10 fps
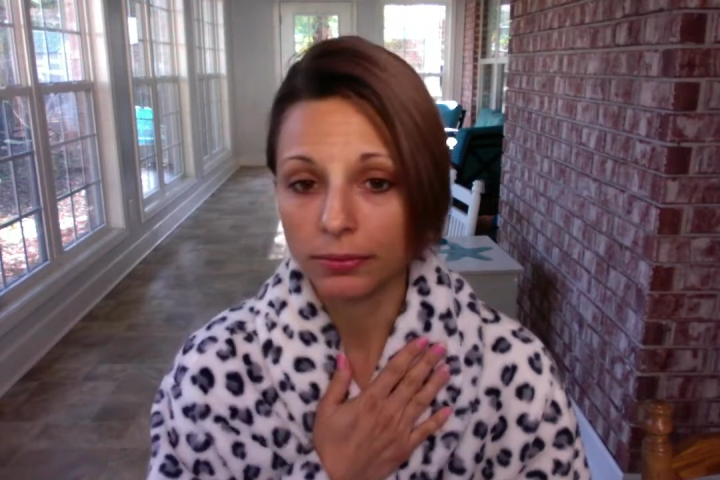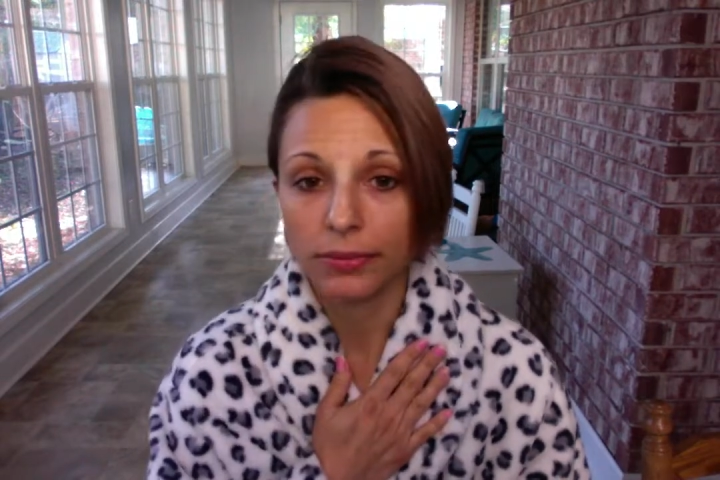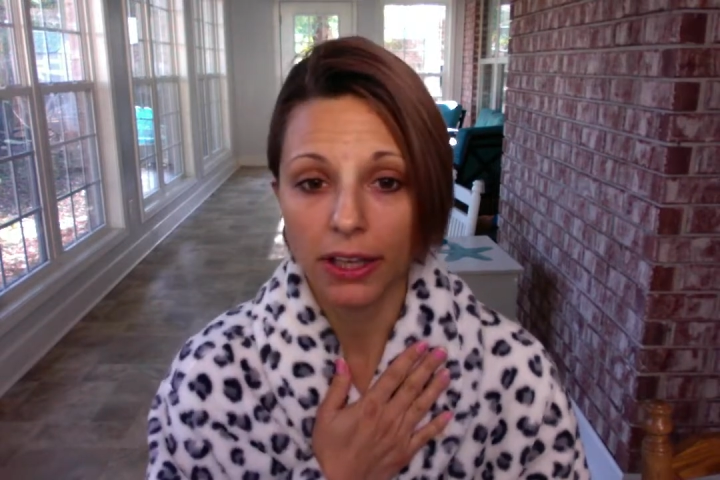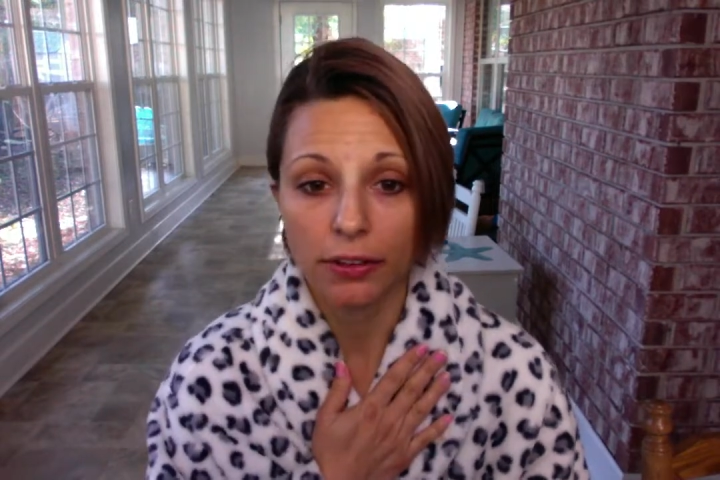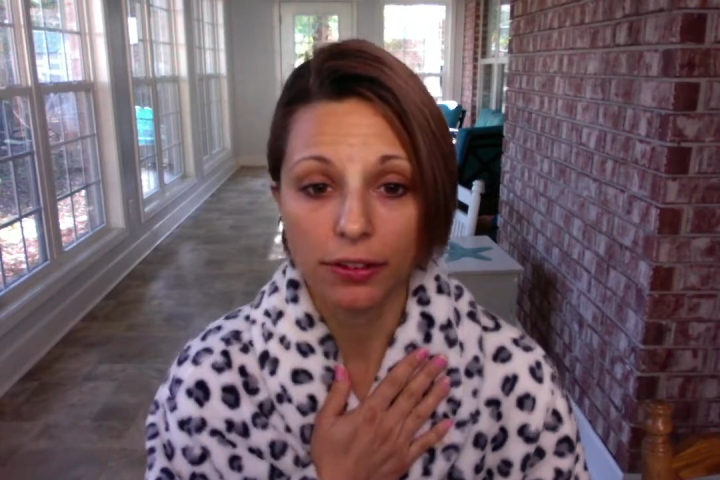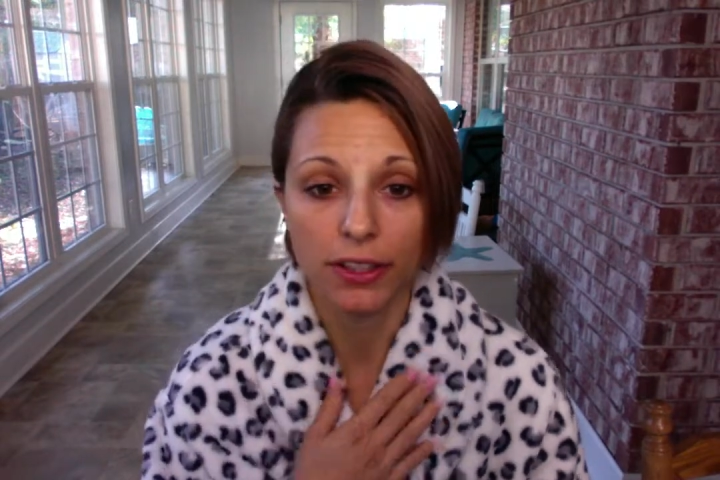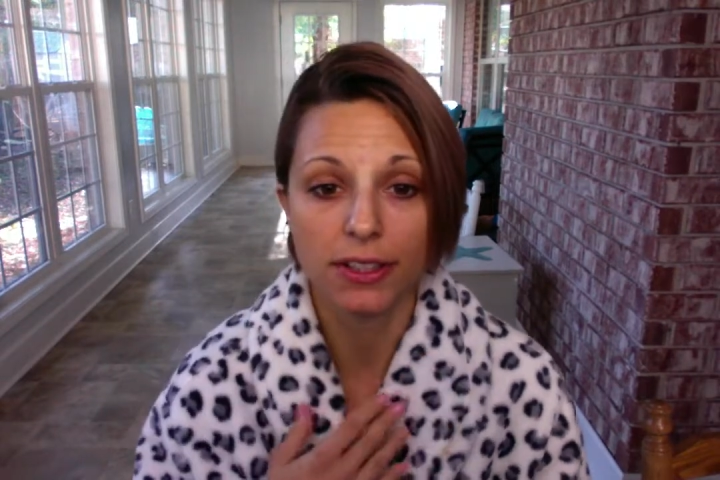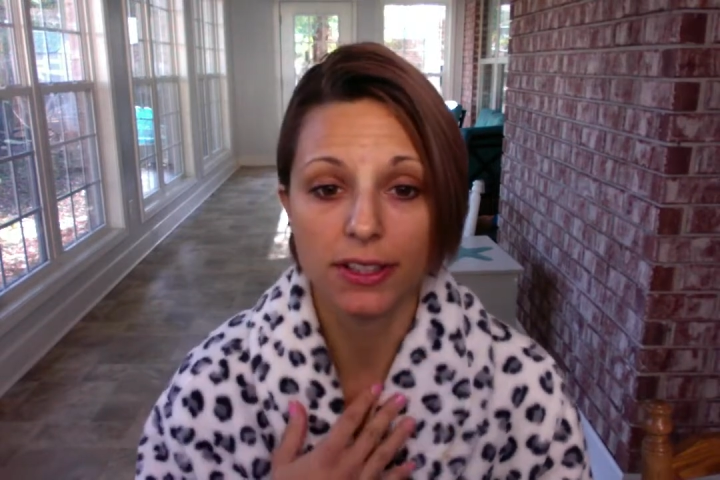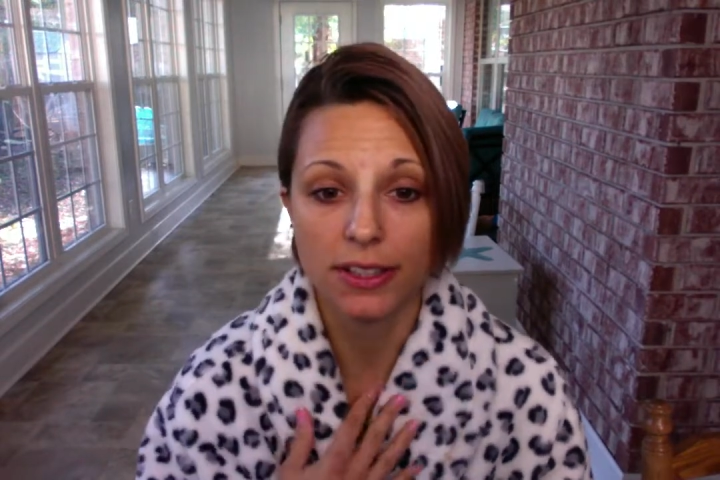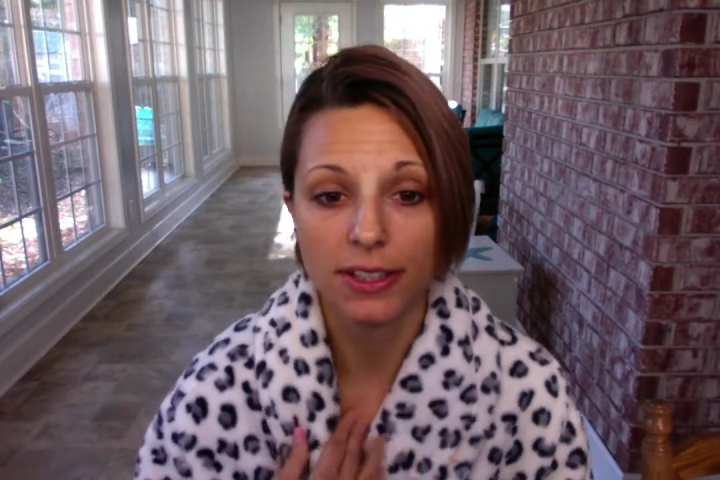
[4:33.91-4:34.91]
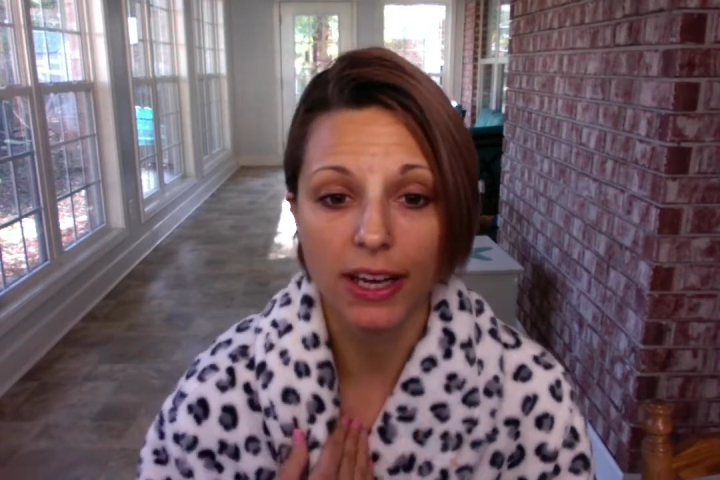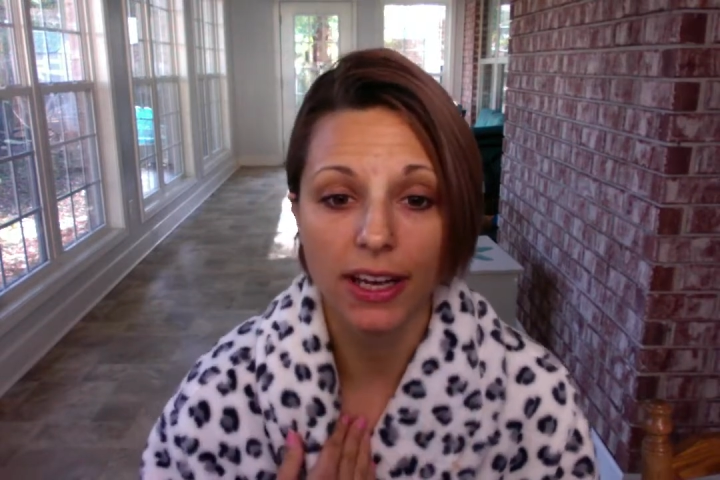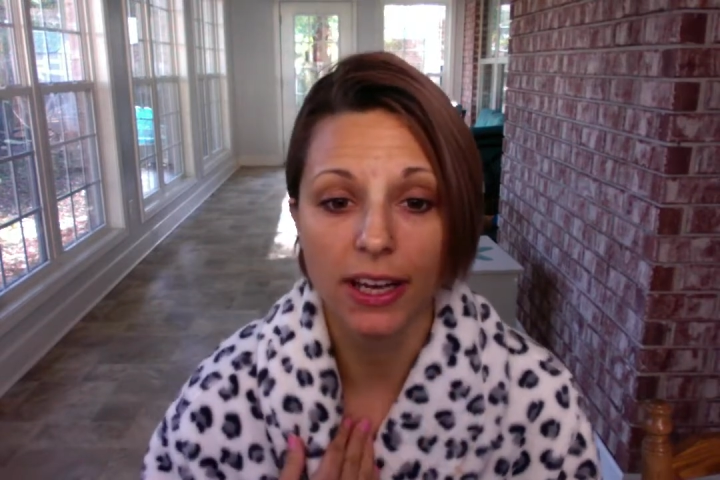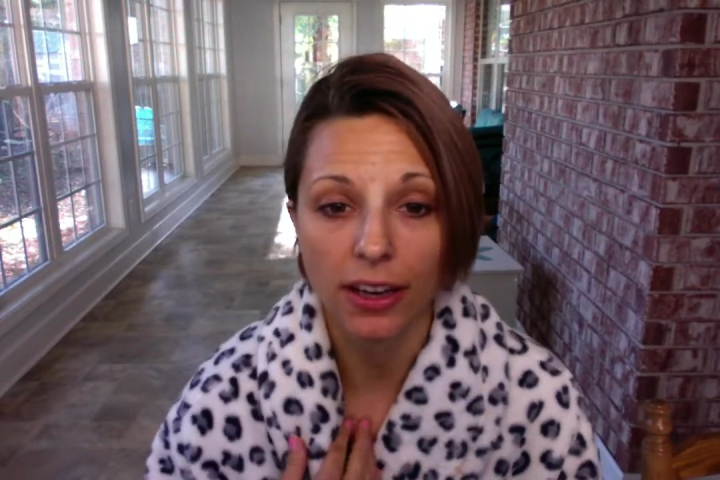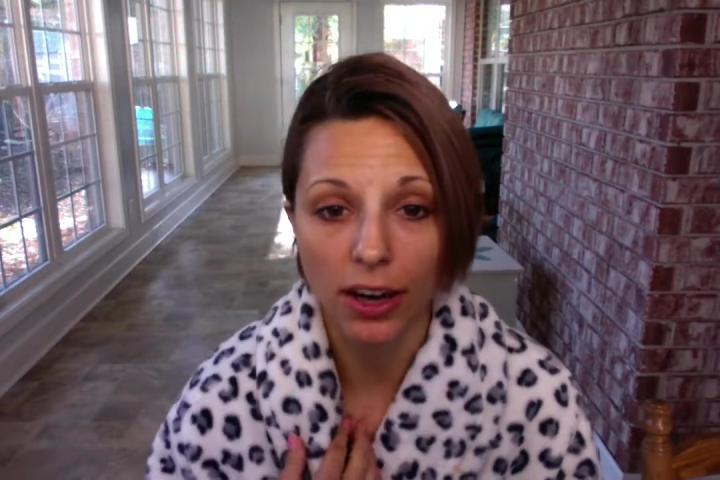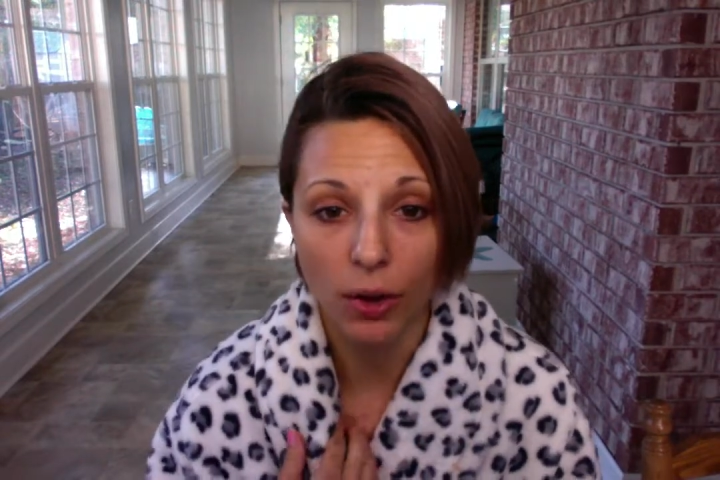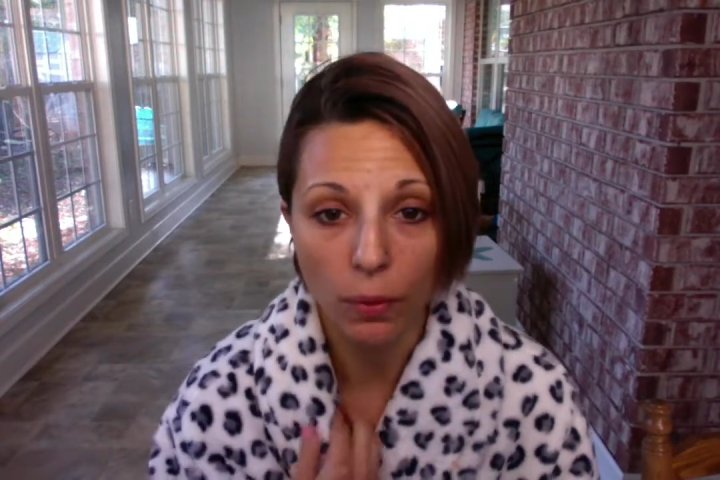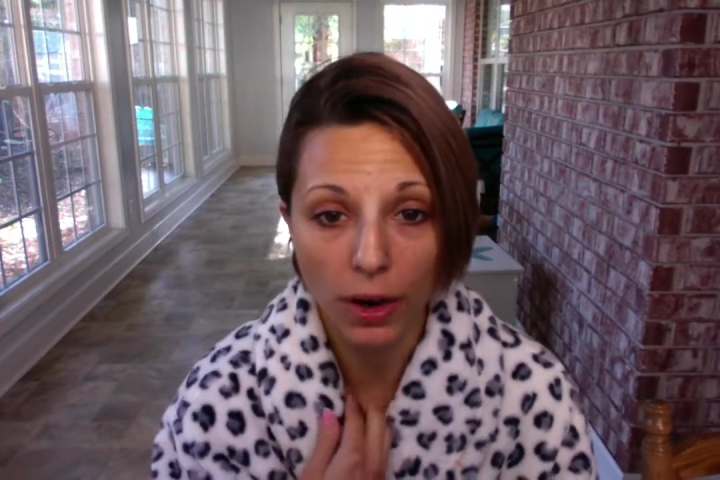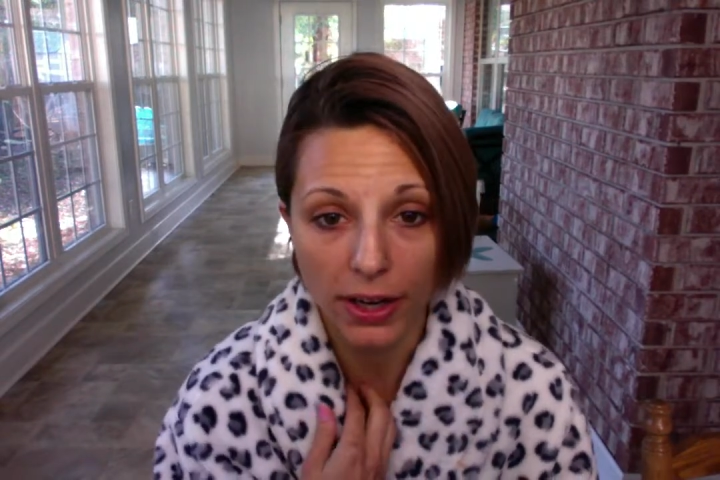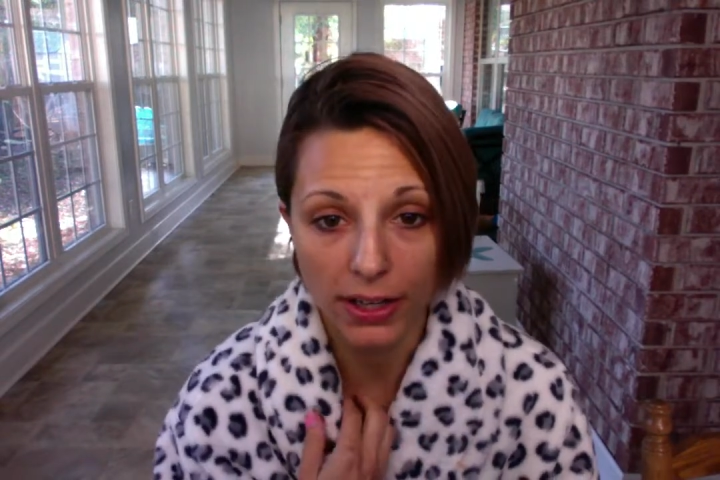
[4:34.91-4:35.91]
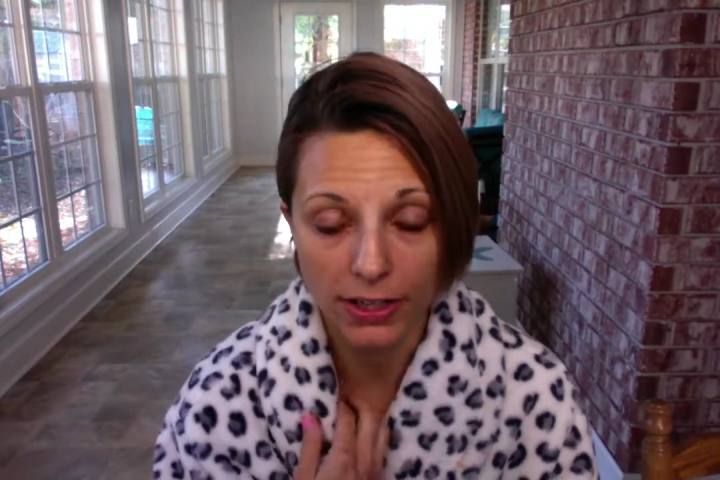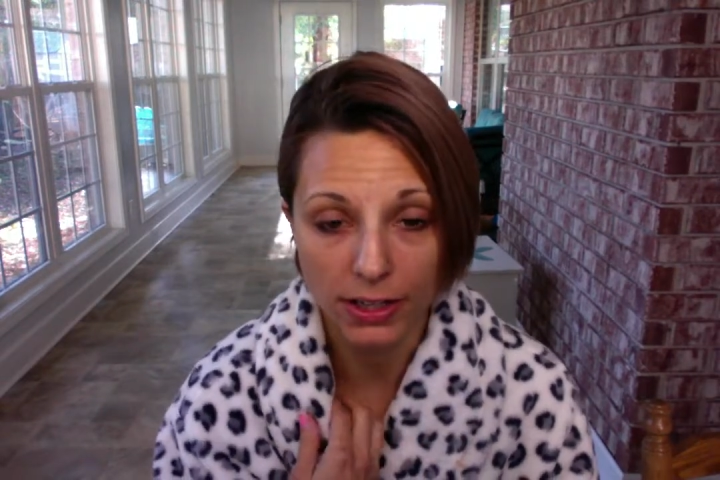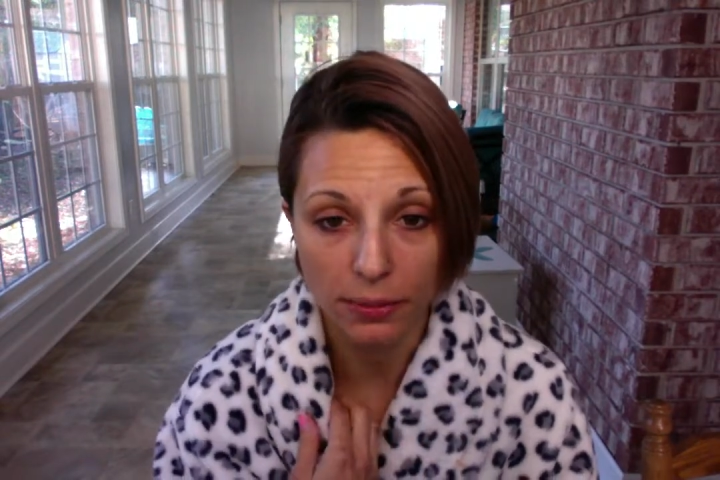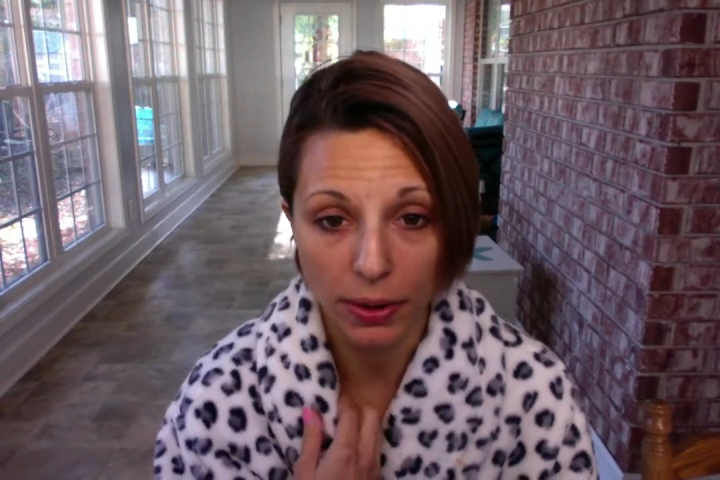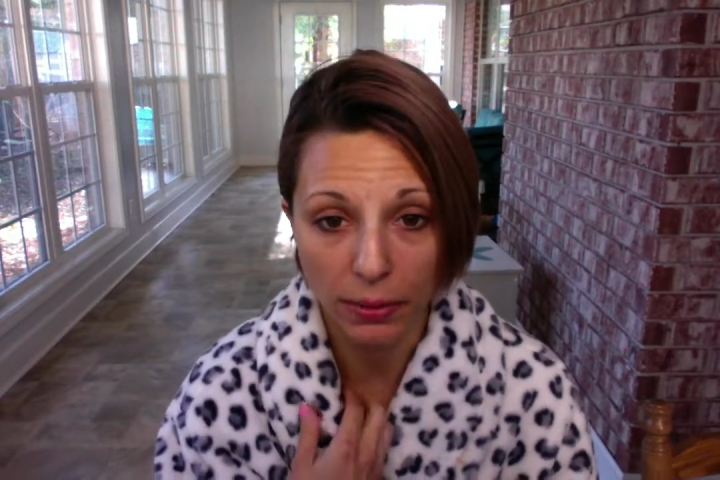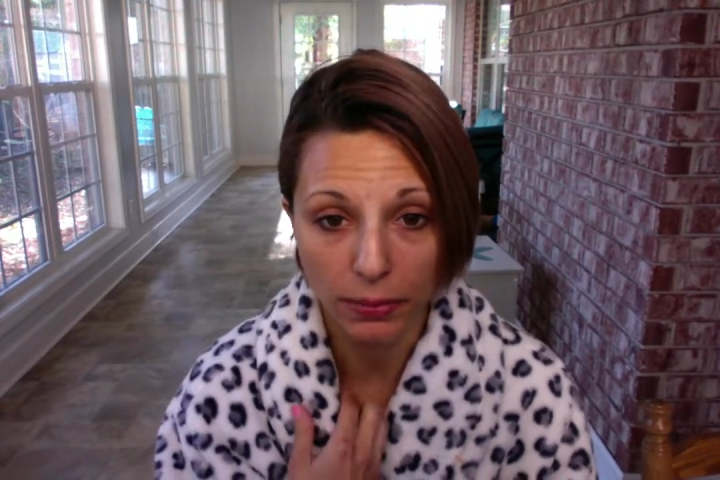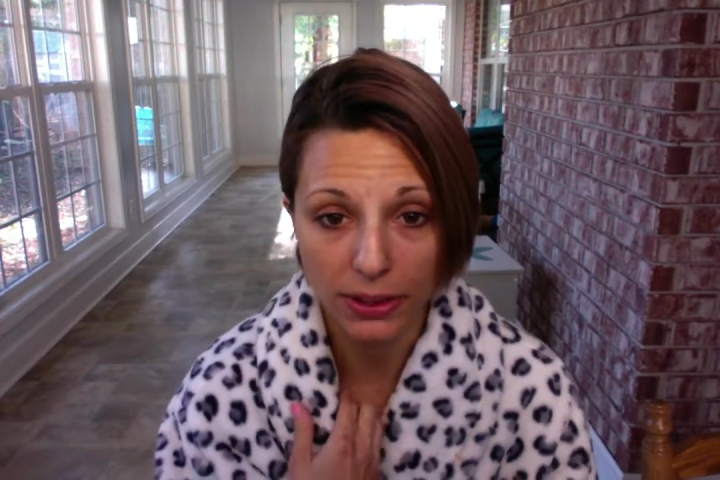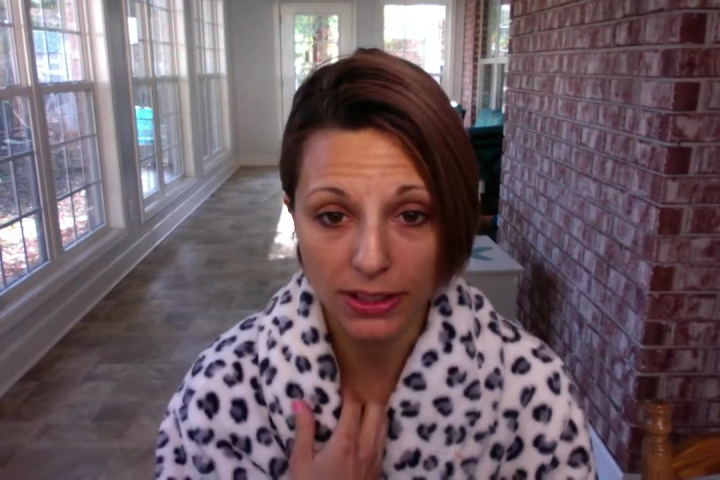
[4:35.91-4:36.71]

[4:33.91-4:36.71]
Like for instance, I cannot walk into Publix